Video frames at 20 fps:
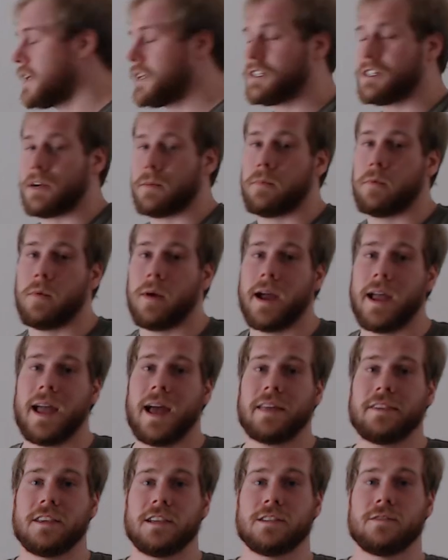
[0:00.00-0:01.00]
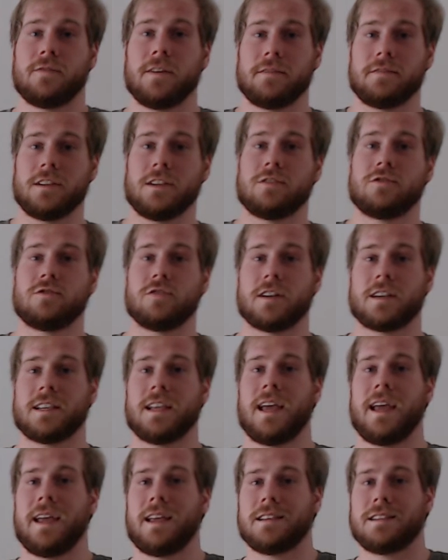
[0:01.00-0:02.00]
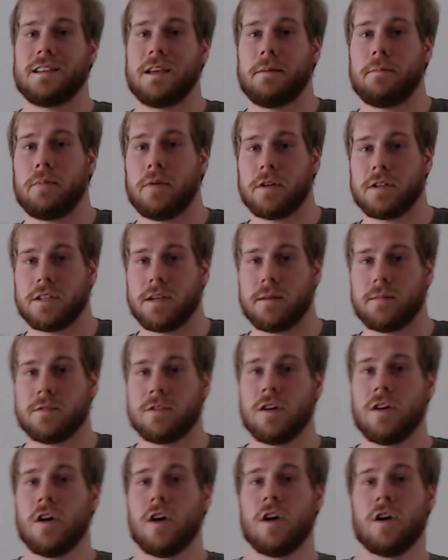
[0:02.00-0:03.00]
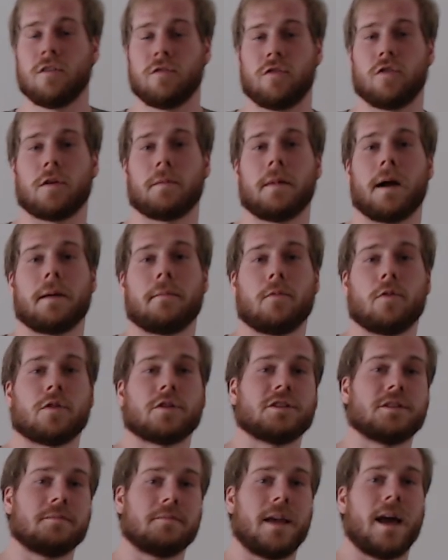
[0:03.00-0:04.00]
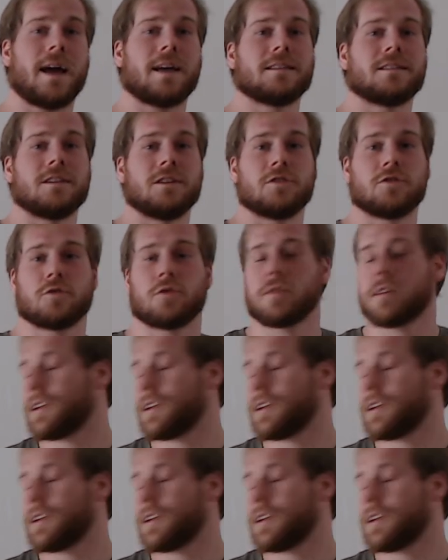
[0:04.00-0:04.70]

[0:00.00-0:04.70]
chip away at these 50 strict handstand push-ups. For my more gymnasty, shorter